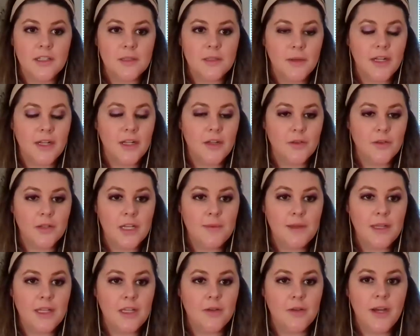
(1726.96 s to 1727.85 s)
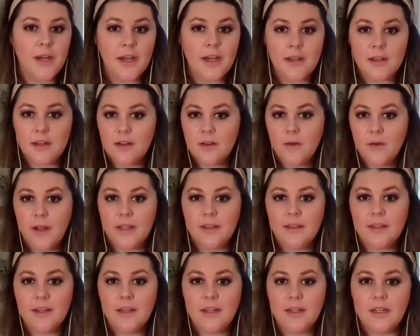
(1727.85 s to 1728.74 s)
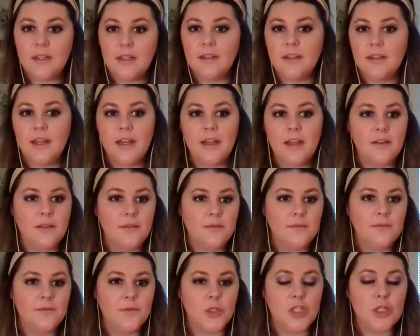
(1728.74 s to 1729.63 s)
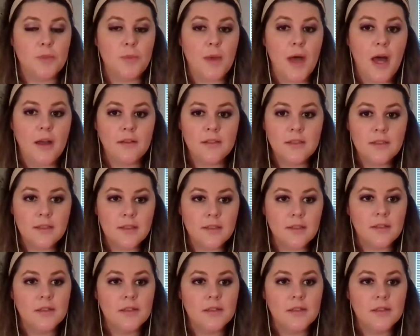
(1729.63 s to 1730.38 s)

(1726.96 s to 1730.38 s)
but I know Kimi, you had quite the response.